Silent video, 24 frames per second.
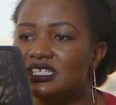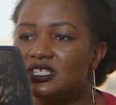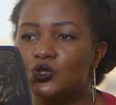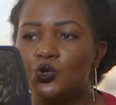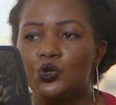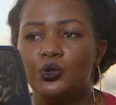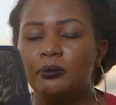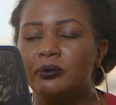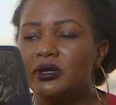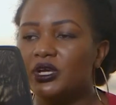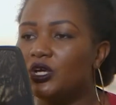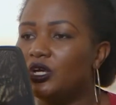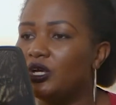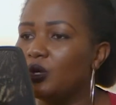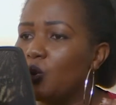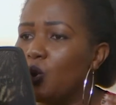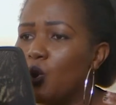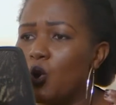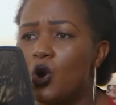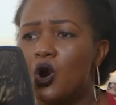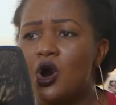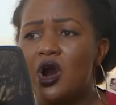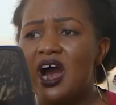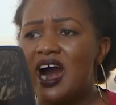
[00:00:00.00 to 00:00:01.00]
it could be
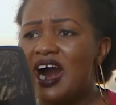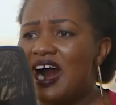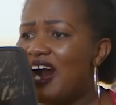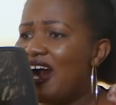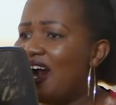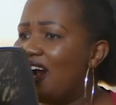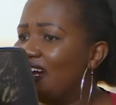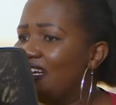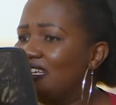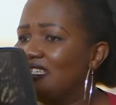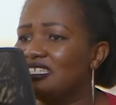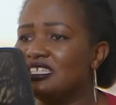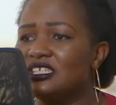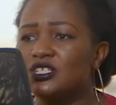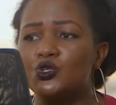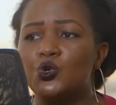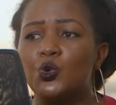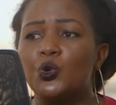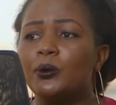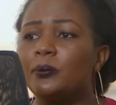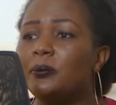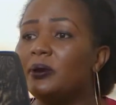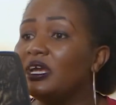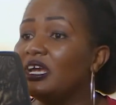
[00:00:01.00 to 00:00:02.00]
your height, it
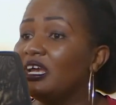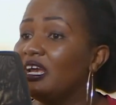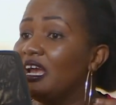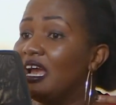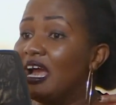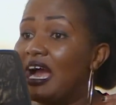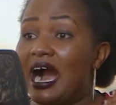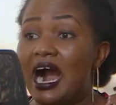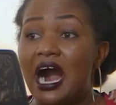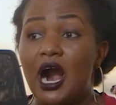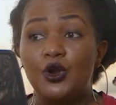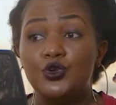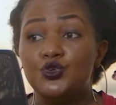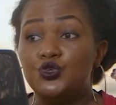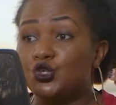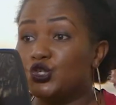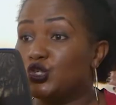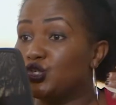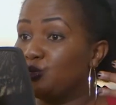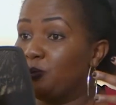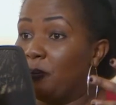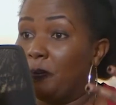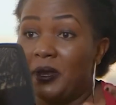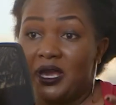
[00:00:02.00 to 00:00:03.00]
could be how you
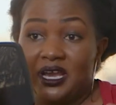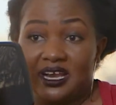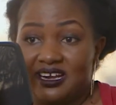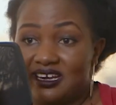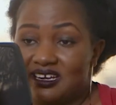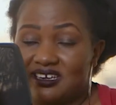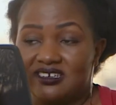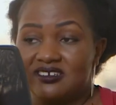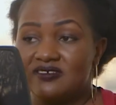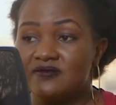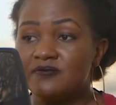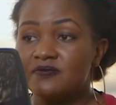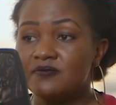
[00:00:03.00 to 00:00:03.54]
speak.